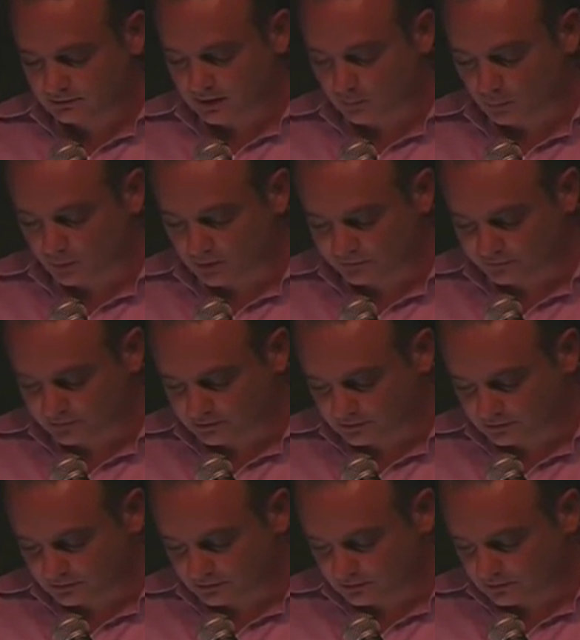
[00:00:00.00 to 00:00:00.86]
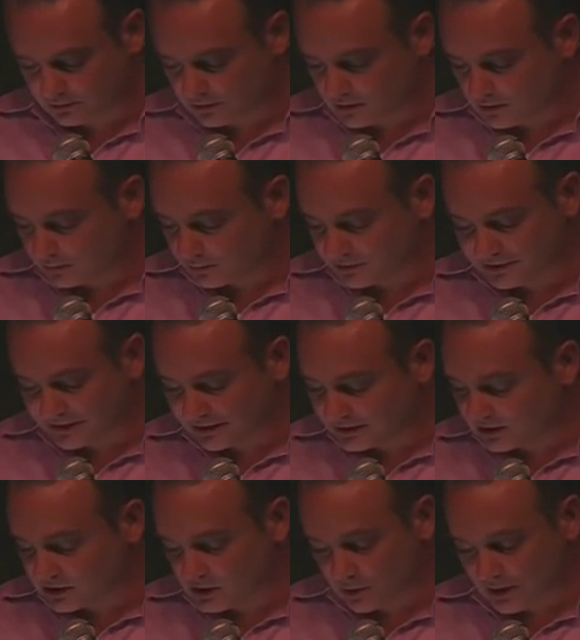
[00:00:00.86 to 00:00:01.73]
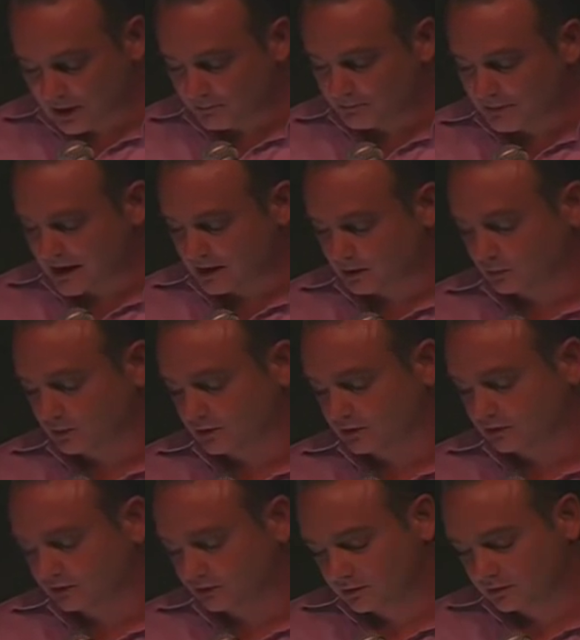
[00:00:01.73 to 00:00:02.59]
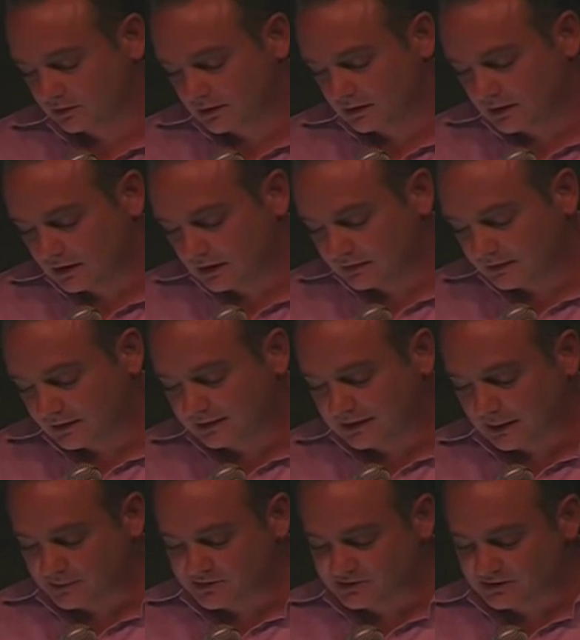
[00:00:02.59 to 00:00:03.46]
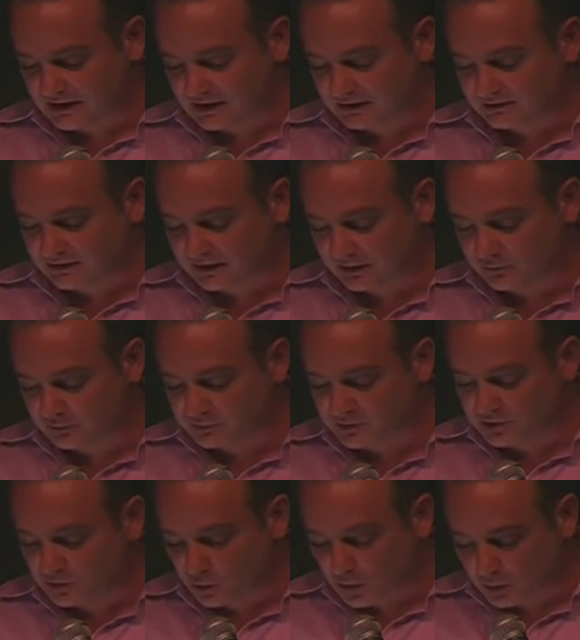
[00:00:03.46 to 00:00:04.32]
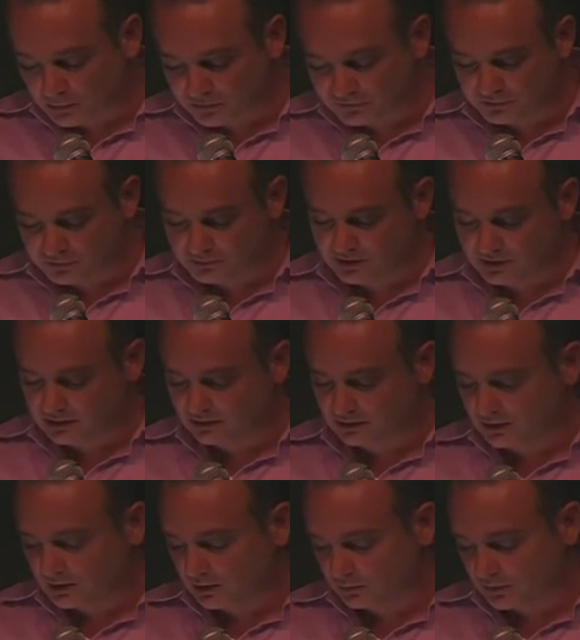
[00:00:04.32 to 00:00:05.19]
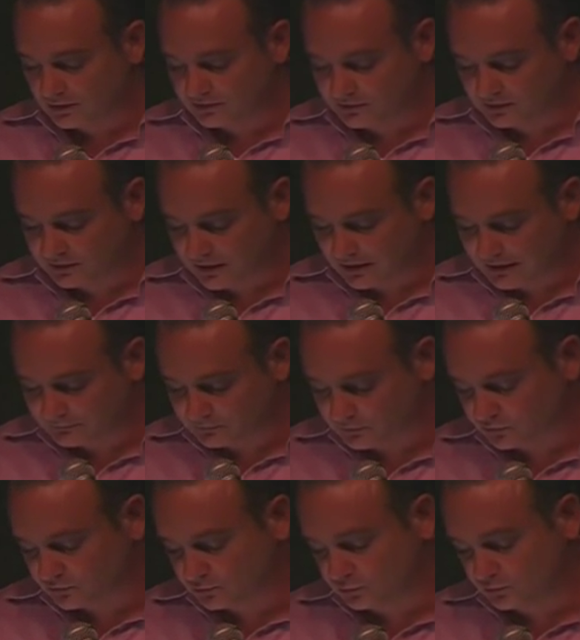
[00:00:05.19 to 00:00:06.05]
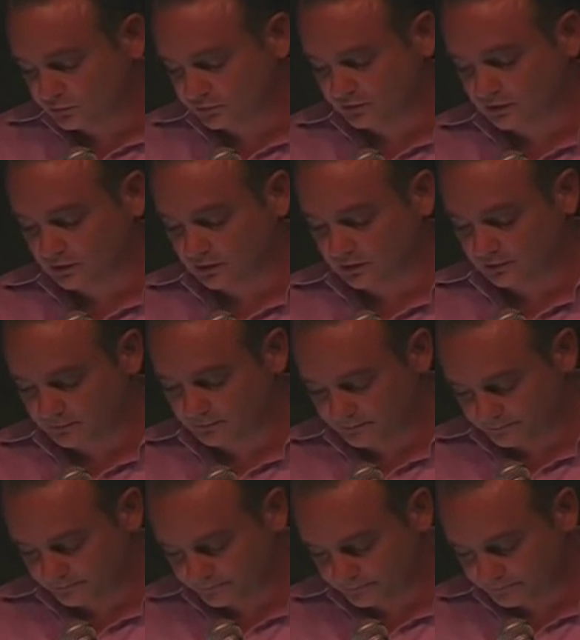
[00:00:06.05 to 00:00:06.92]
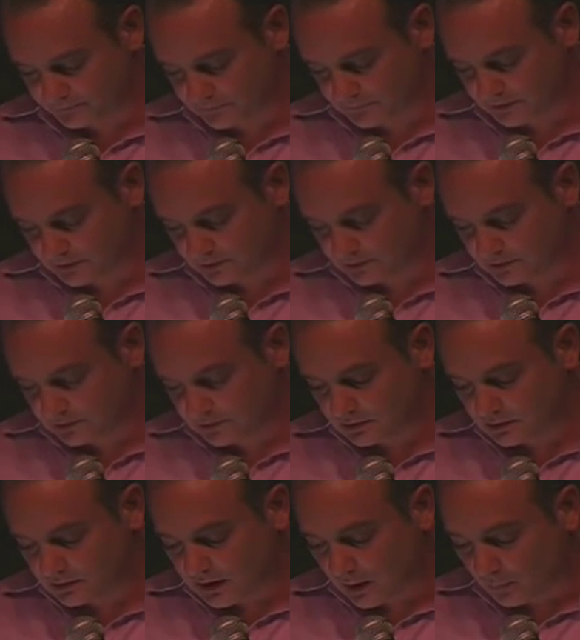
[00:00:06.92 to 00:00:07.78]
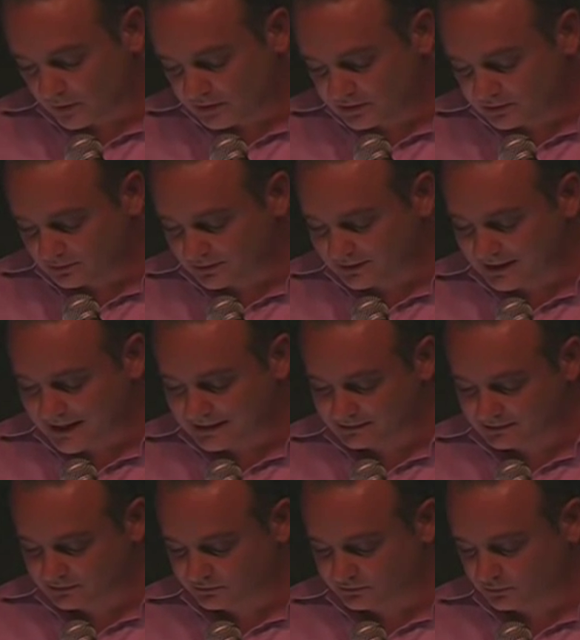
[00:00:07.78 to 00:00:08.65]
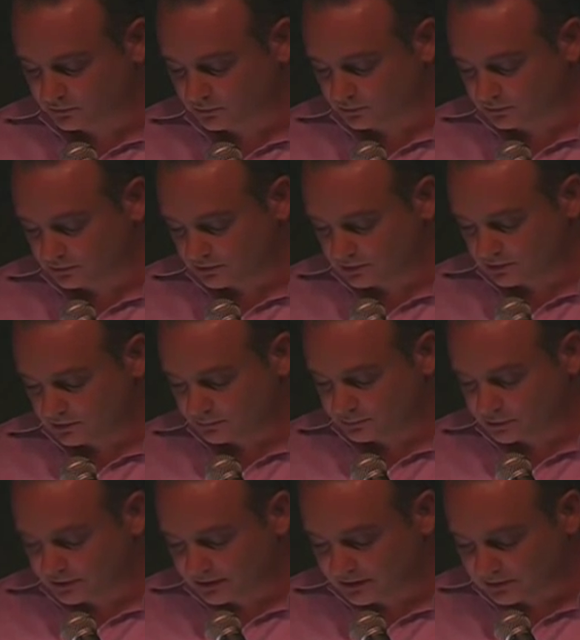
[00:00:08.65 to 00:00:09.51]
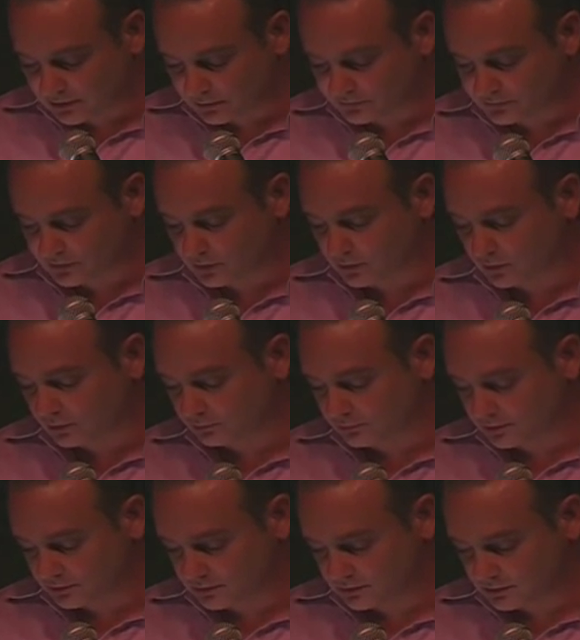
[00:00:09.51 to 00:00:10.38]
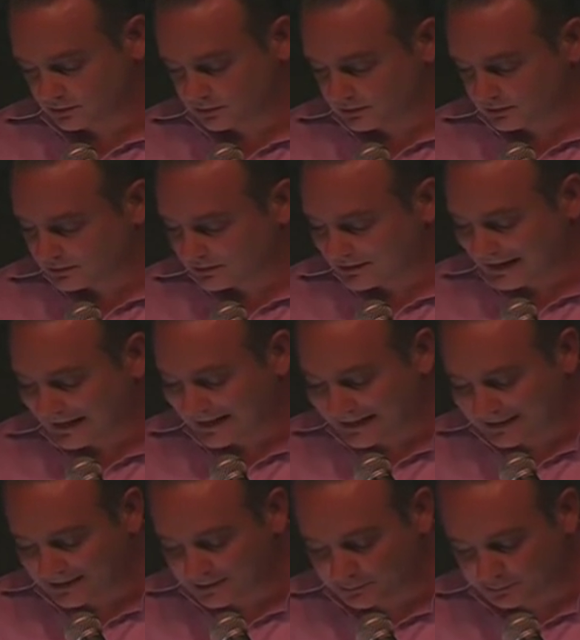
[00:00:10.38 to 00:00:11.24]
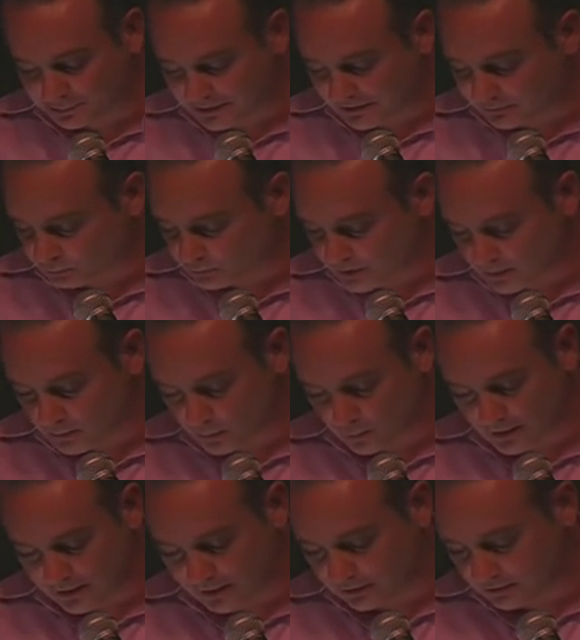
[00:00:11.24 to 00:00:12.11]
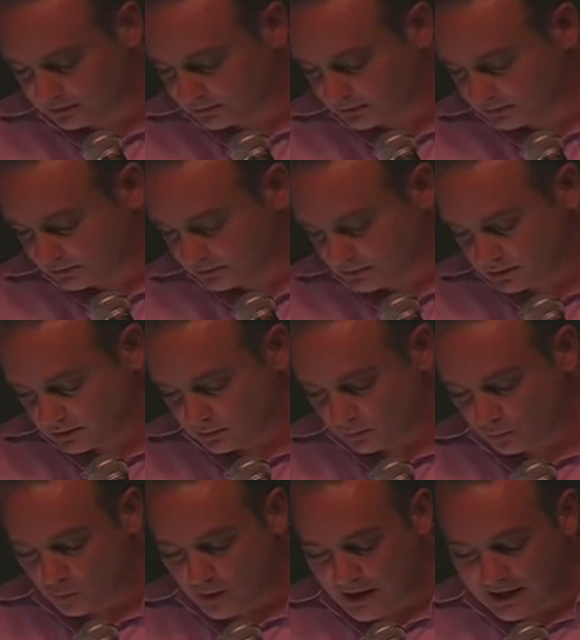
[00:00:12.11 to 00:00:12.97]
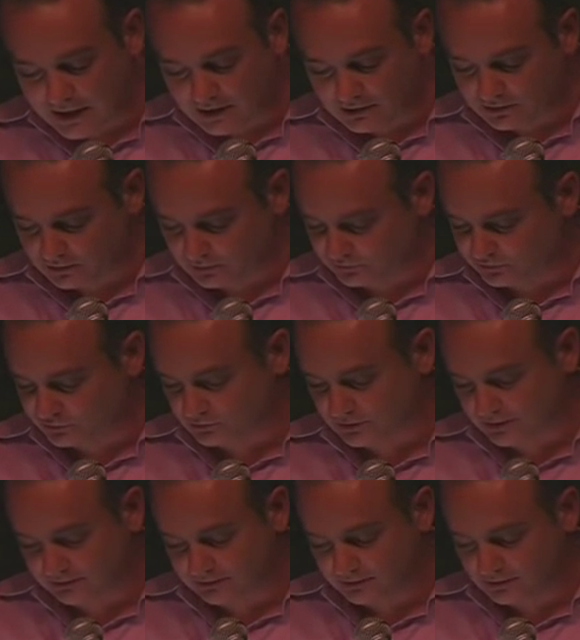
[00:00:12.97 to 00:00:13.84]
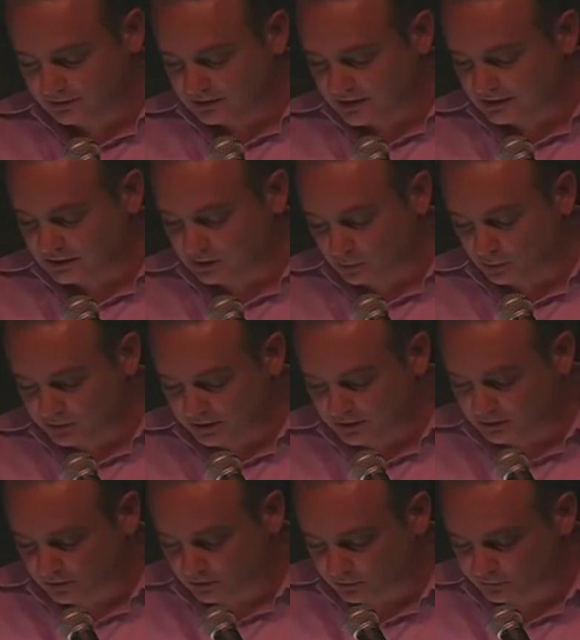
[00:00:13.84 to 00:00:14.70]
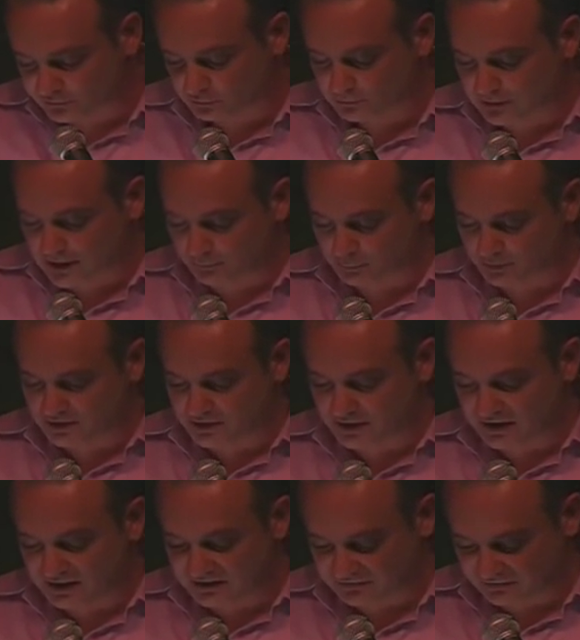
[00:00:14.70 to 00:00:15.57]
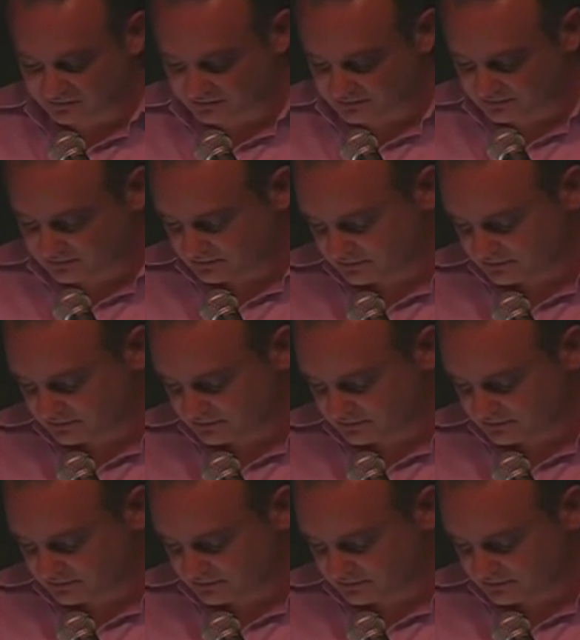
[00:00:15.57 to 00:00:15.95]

I wasn't, but they didn't know how bad it was. They kept saying things would be normal for me once again after school started. I went to a Catholic school, pretty close to home. I hated the place right away. Way too strict, and the only girls around were nuns.